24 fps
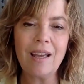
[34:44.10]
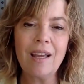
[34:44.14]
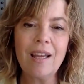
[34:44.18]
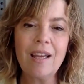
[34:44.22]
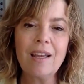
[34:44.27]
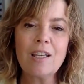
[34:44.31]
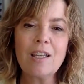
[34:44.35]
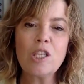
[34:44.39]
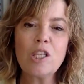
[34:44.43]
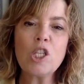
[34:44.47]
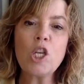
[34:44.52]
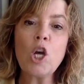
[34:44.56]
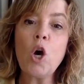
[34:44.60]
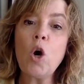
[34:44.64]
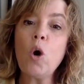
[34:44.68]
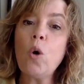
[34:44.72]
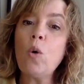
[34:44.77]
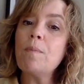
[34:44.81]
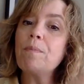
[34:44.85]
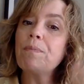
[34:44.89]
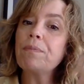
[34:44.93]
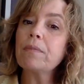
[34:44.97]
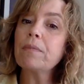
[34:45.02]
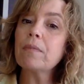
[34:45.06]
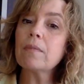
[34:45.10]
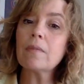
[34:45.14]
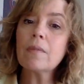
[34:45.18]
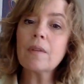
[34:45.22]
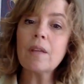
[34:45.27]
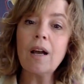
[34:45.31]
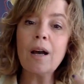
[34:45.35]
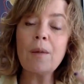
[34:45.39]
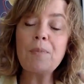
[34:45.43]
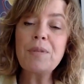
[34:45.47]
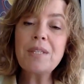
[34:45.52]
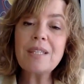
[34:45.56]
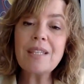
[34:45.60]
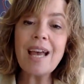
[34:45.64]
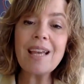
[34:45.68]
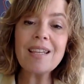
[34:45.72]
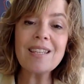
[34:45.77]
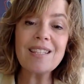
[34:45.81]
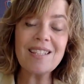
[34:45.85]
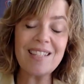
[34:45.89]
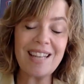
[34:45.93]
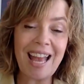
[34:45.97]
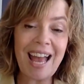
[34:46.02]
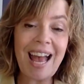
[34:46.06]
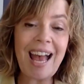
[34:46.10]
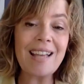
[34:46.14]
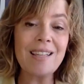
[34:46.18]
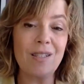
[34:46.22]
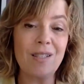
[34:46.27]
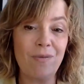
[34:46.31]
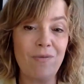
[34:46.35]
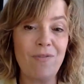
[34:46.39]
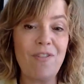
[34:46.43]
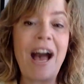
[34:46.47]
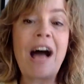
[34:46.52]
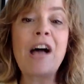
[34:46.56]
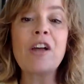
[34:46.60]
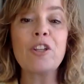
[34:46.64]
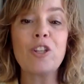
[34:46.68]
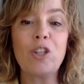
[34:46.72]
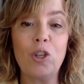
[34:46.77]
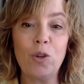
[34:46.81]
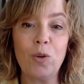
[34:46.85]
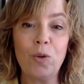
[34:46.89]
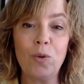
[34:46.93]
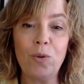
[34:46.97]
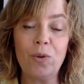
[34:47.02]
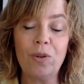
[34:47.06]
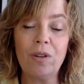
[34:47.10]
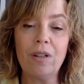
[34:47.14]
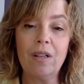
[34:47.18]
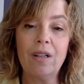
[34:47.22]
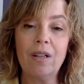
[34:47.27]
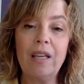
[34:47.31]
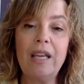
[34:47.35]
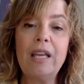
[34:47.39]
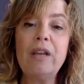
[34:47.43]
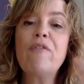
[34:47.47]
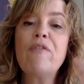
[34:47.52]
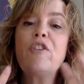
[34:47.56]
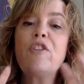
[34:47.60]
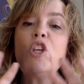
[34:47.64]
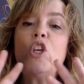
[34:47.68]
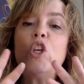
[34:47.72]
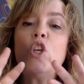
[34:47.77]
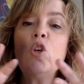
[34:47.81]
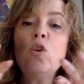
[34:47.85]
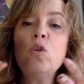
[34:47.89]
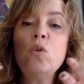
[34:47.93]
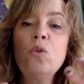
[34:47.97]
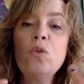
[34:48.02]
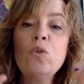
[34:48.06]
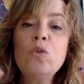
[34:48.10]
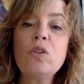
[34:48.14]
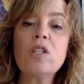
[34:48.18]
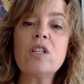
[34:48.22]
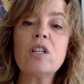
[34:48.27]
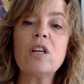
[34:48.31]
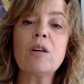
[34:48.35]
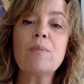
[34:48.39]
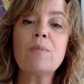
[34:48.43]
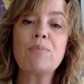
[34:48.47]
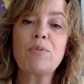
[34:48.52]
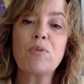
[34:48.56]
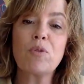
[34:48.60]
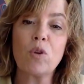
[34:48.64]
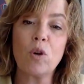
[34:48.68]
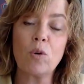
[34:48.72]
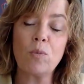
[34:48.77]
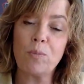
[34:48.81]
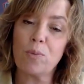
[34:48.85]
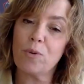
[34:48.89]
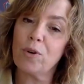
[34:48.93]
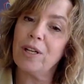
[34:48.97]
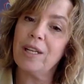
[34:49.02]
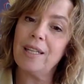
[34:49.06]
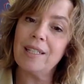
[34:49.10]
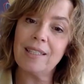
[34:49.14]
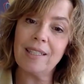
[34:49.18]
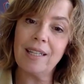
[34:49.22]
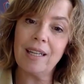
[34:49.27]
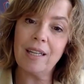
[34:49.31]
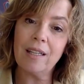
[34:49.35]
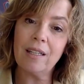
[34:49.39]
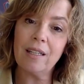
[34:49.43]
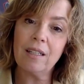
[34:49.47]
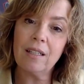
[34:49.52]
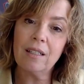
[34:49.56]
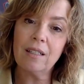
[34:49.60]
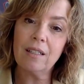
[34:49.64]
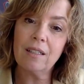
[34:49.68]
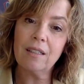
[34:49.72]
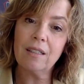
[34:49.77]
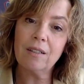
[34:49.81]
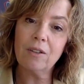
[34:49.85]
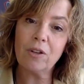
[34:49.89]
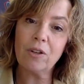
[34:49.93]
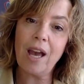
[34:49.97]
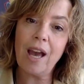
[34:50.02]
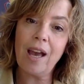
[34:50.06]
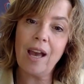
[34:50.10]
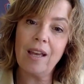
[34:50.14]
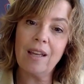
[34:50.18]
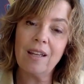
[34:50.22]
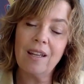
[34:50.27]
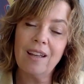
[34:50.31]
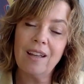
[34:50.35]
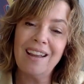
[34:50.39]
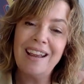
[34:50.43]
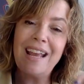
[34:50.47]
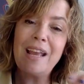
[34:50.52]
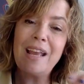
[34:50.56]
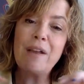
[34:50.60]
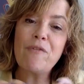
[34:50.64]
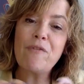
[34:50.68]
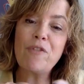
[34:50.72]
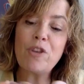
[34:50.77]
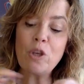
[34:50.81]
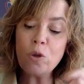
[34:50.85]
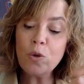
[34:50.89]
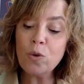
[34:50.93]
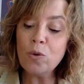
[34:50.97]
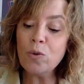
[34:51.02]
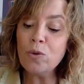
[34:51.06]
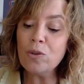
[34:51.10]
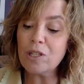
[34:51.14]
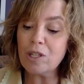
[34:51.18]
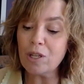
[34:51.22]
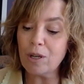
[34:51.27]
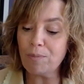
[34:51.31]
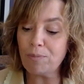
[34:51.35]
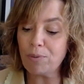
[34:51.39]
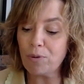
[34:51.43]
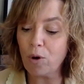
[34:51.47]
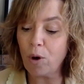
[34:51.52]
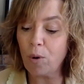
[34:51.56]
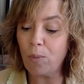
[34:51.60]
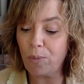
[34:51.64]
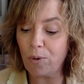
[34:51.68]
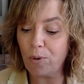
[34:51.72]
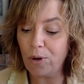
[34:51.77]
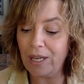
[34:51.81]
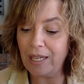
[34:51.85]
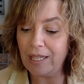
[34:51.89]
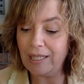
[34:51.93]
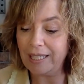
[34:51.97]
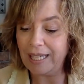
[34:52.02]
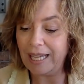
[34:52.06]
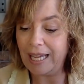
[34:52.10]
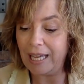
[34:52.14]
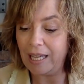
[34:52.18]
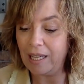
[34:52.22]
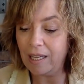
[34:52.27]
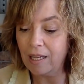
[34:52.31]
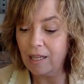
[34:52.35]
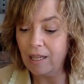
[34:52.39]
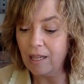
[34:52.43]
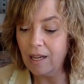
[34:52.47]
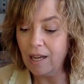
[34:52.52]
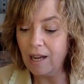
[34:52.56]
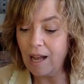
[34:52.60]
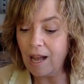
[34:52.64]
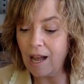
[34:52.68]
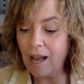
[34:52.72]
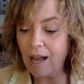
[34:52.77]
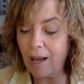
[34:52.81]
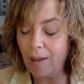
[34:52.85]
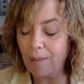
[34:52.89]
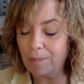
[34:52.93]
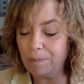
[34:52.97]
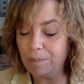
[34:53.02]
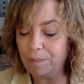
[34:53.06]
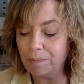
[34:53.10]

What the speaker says: So obsessed has value if used appropriately. Okay? If used appropriately. Um,